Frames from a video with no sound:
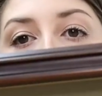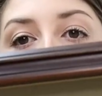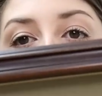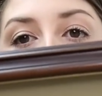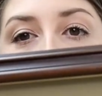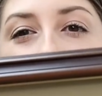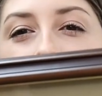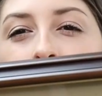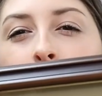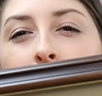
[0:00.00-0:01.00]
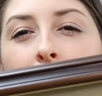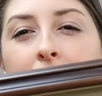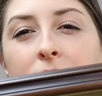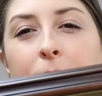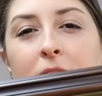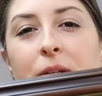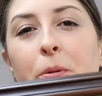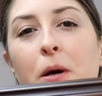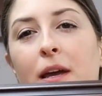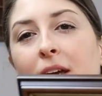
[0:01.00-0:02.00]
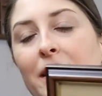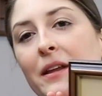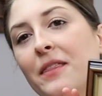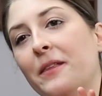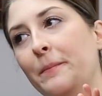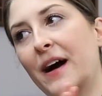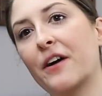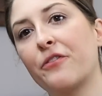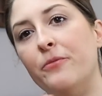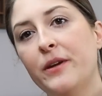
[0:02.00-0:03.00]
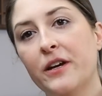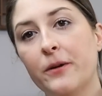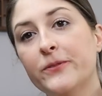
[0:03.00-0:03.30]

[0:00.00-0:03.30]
And I think this would be a nice piece to put in the bathroom here.